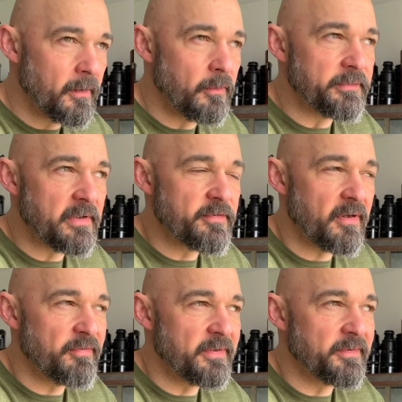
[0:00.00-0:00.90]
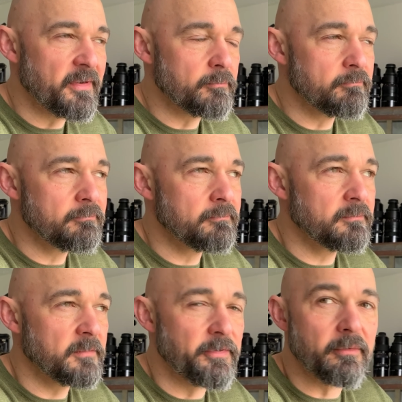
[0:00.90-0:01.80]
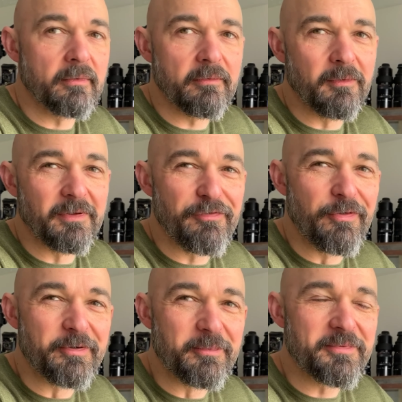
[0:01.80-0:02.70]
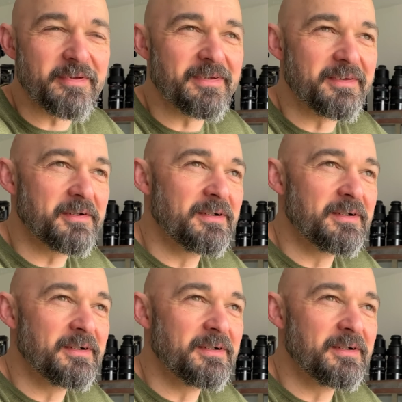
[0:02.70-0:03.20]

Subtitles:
this stuff, and you know, all the forums and